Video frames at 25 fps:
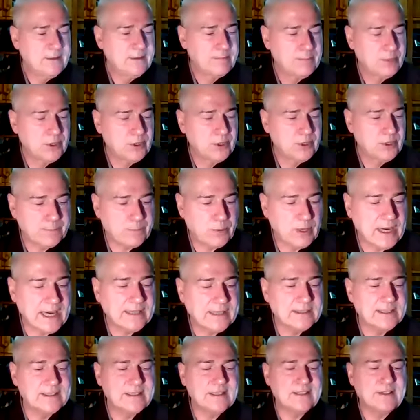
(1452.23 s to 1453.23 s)
Buddhist
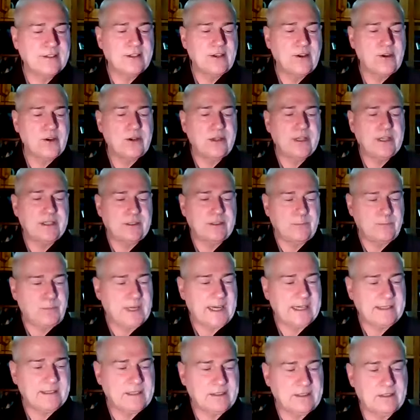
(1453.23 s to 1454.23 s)
practice known as the
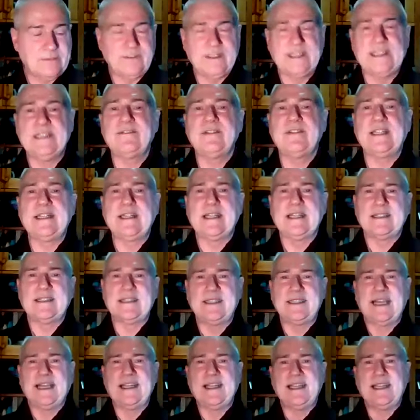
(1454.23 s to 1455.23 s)
practice of giving and
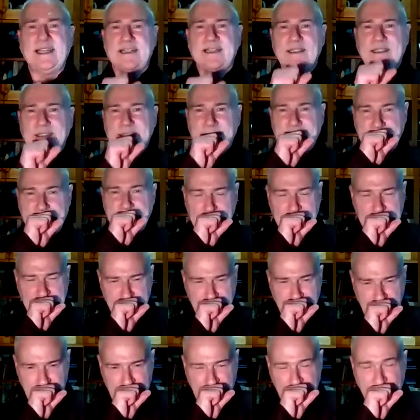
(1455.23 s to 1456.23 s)
taking,
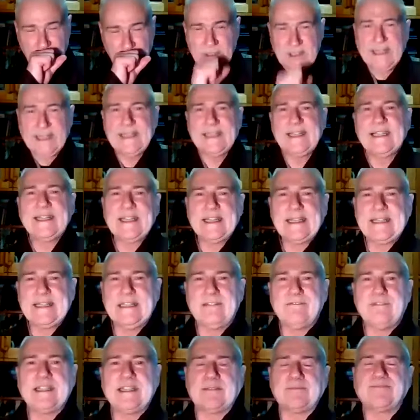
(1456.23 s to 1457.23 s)
or taking and
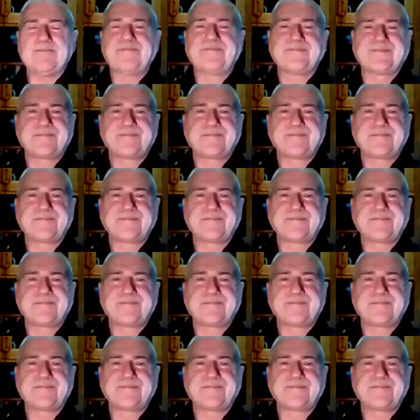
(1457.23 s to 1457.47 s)
giving.